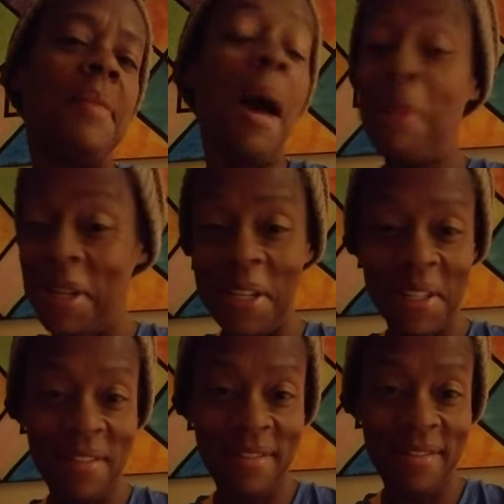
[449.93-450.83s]
I'm
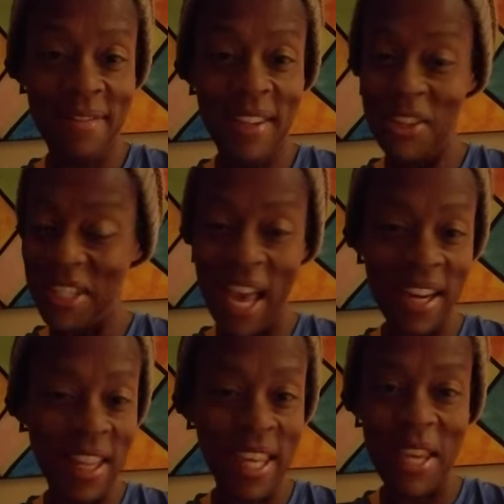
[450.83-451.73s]
good. There's
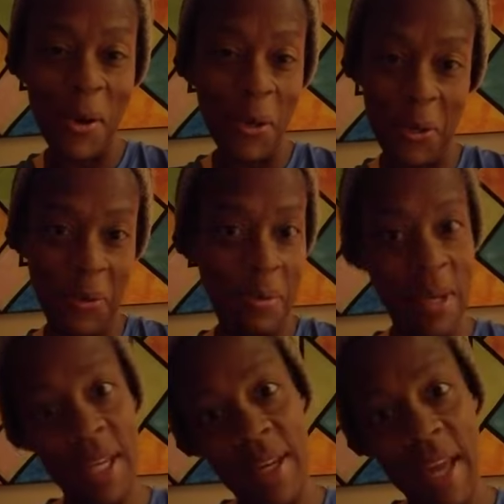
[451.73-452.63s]
not a thing going on with
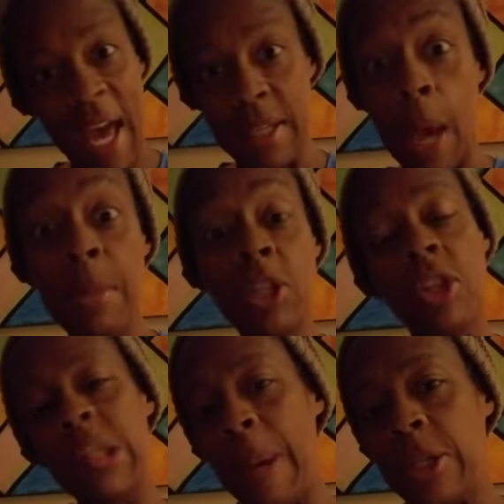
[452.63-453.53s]
me. I, I
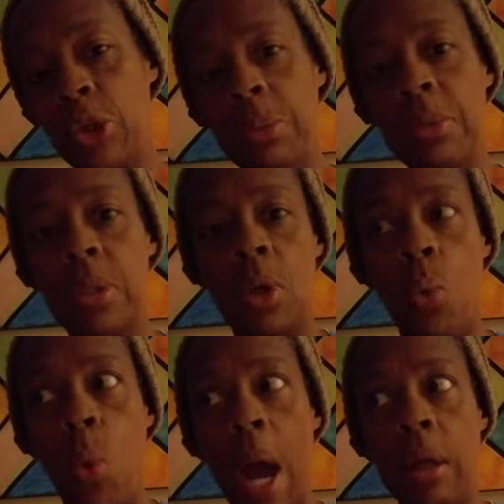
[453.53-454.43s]
mentioned spectrums a
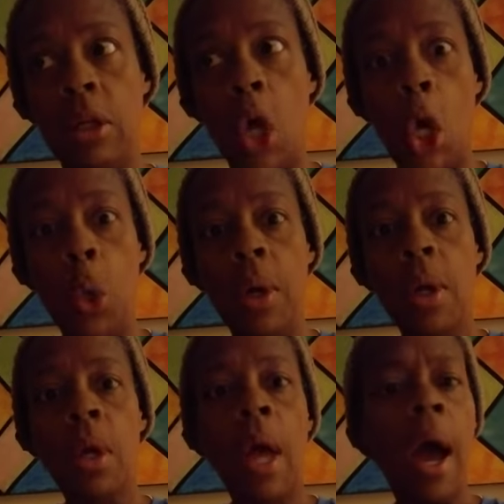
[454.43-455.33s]
while ago.
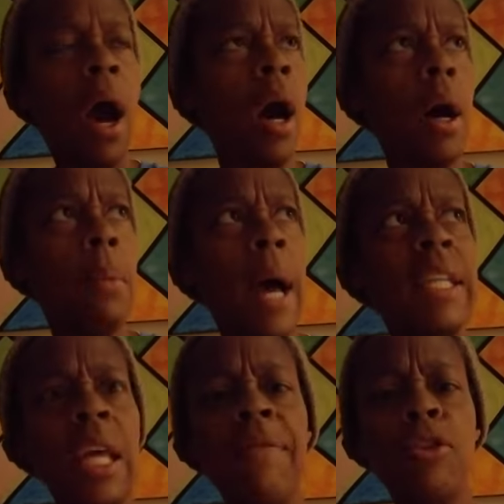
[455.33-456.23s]
Um, I
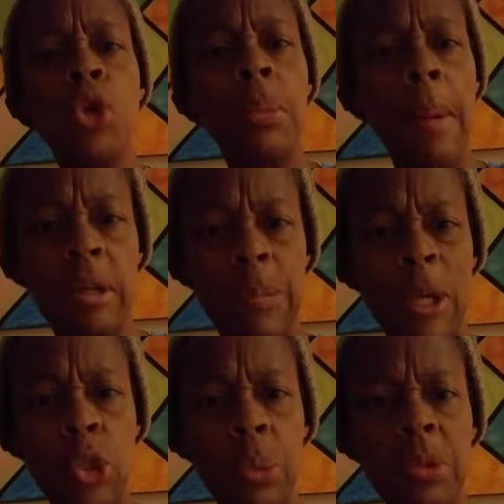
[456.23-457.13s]
did have a dream about
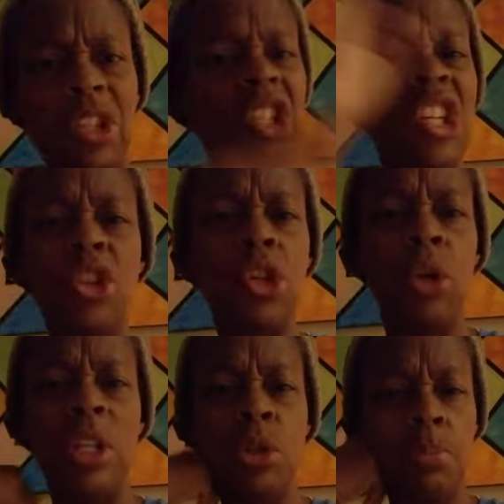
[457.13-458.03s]
spectrums years
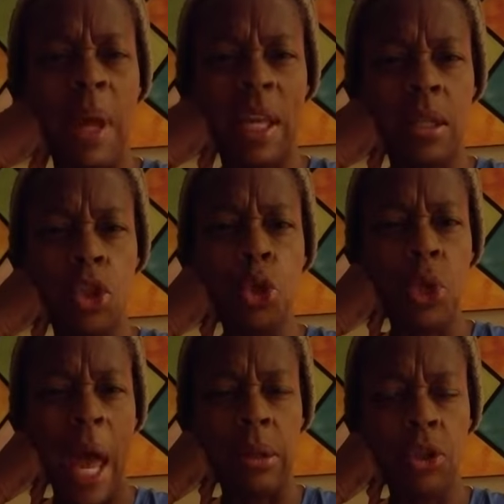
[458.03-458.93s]
ago. This was like two,
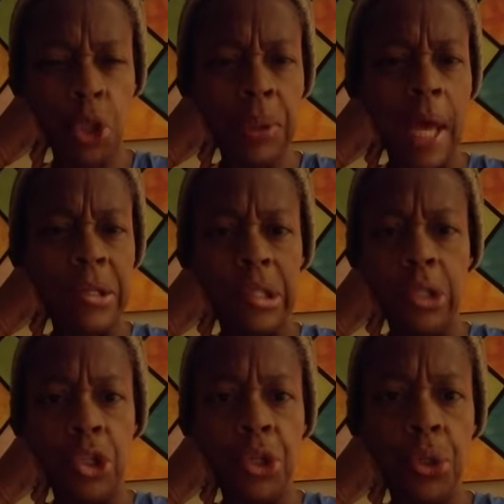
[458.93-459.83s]

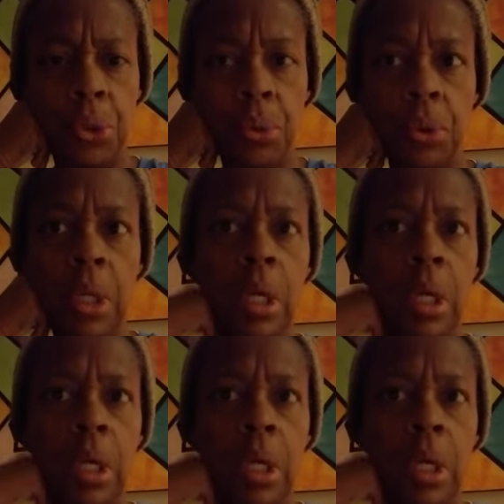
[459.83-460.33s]
2002.